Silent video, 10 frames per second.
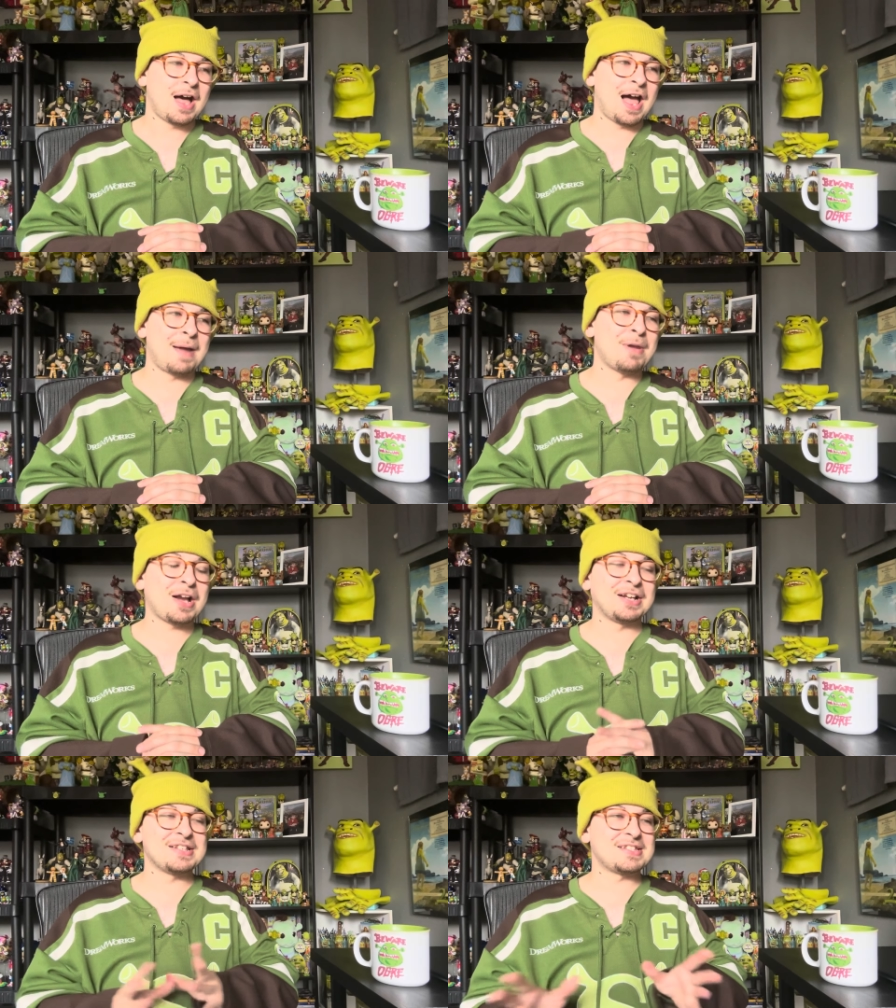I'm
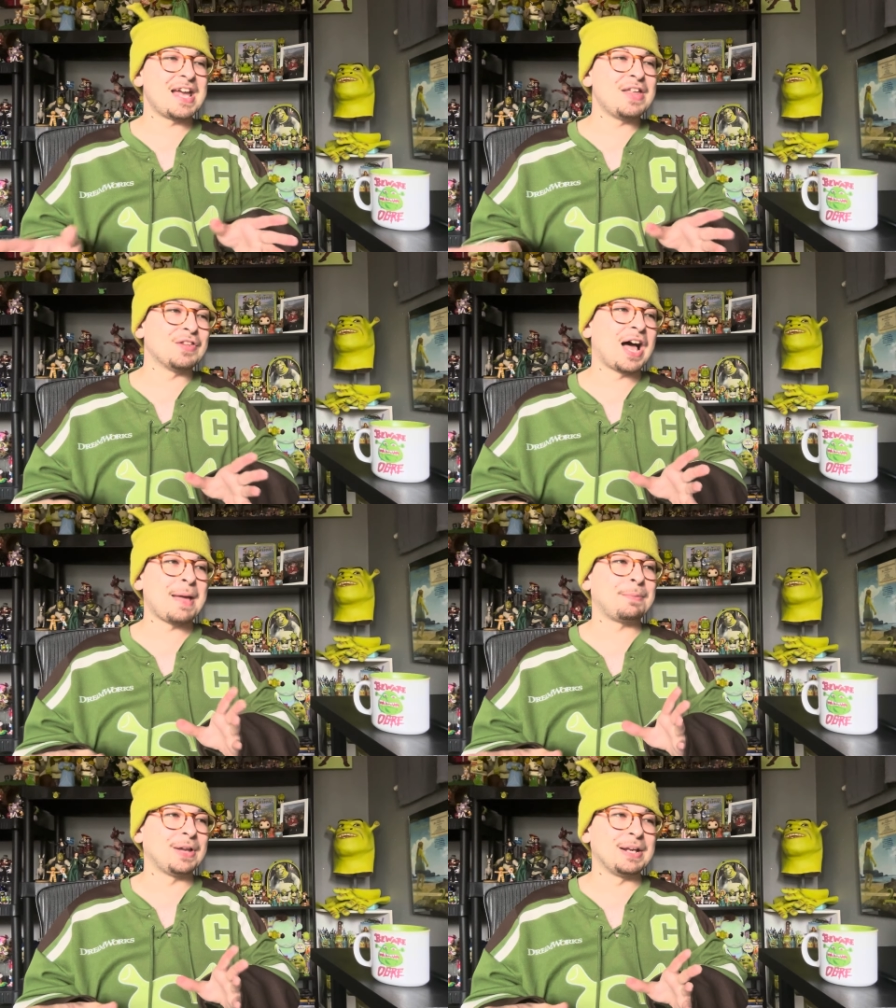not going to say that I
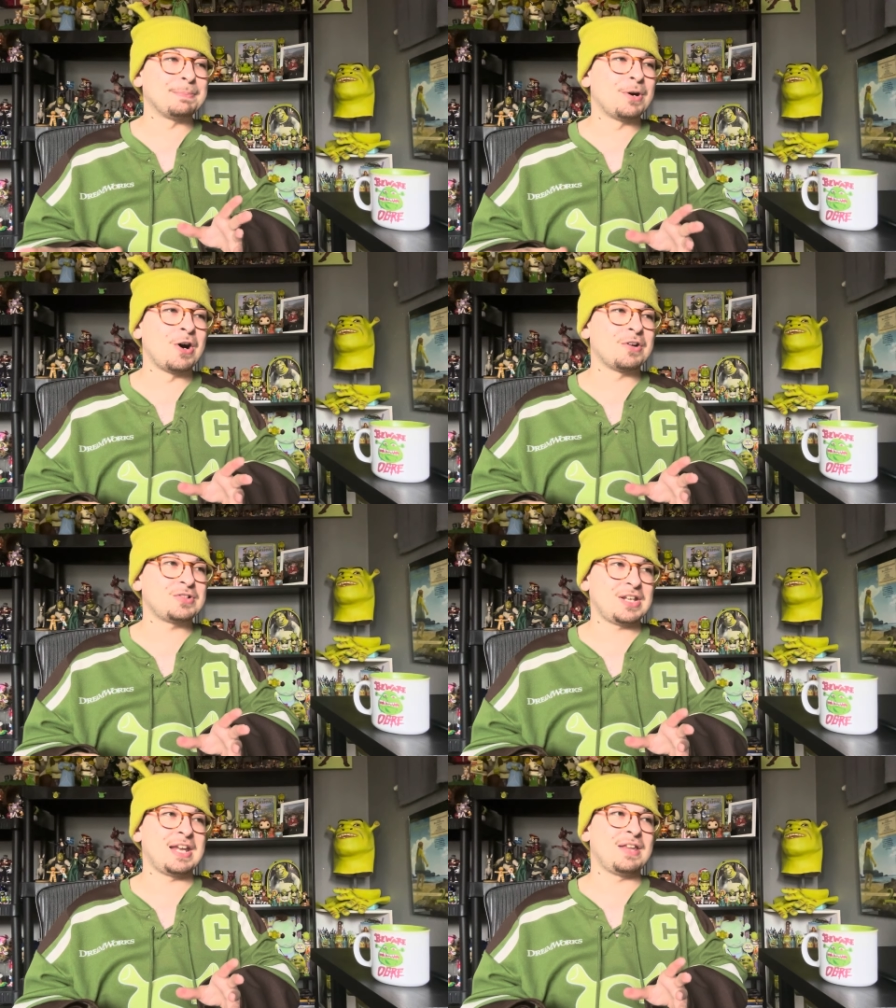played a
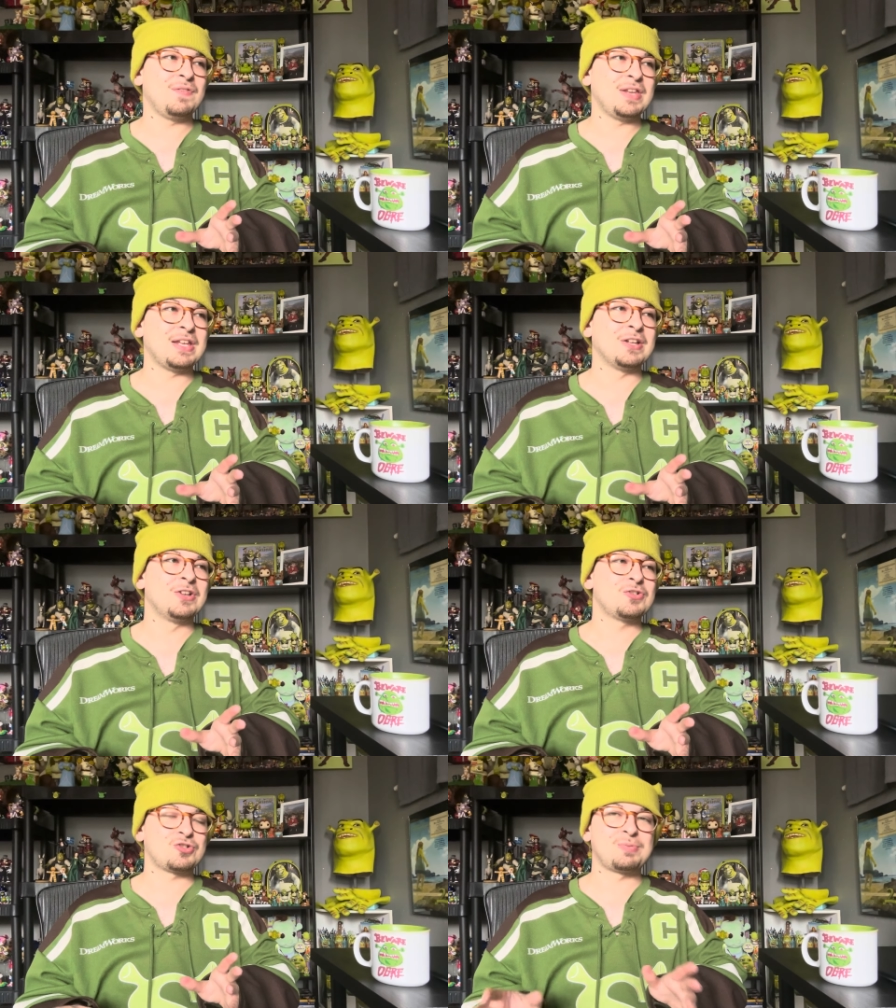part in the
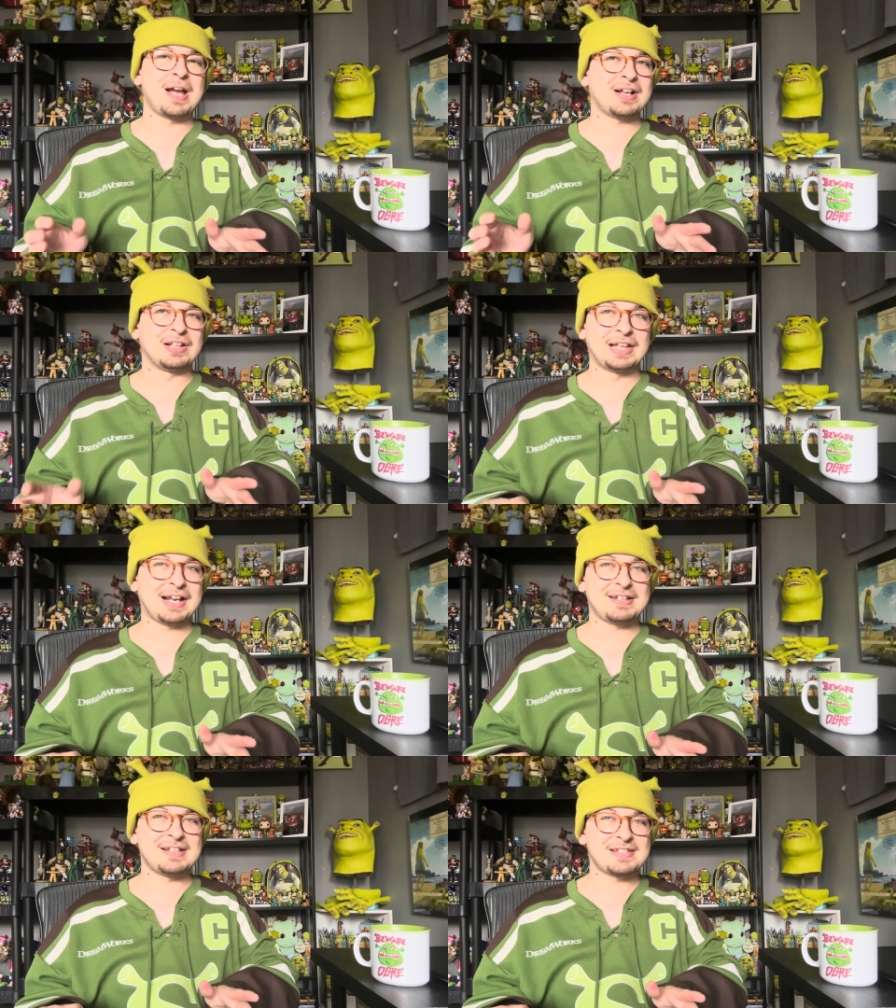Shrek
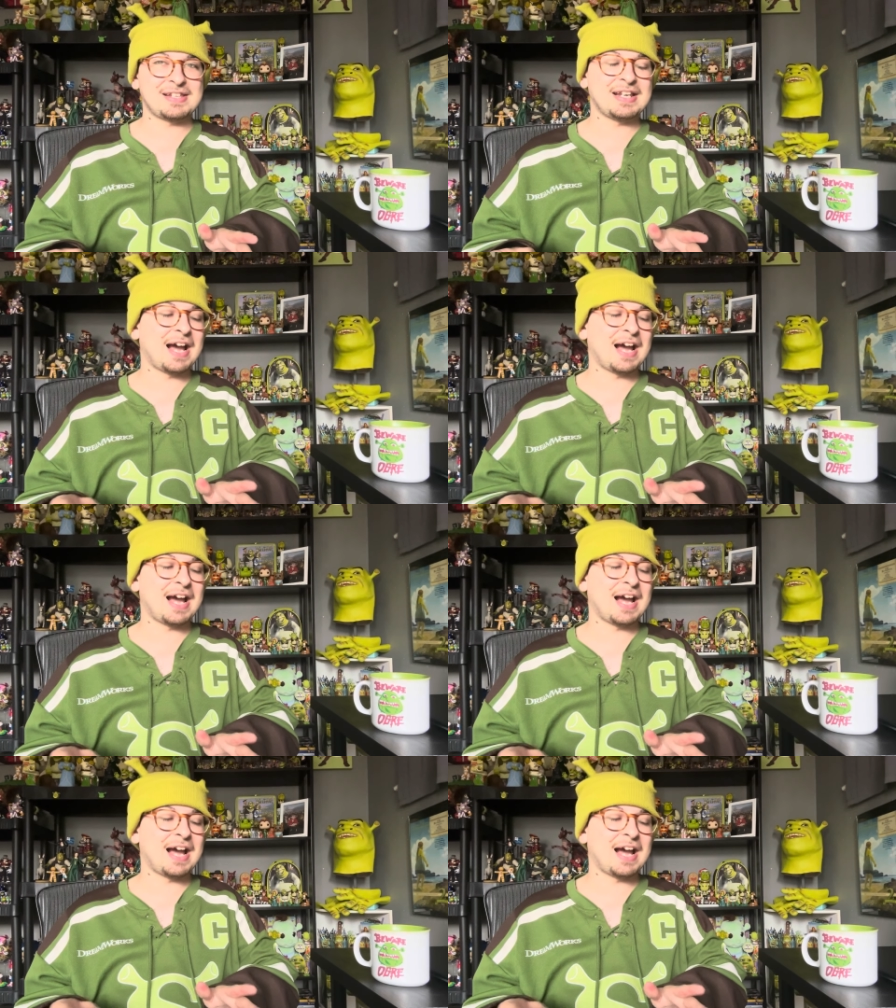collecting scene.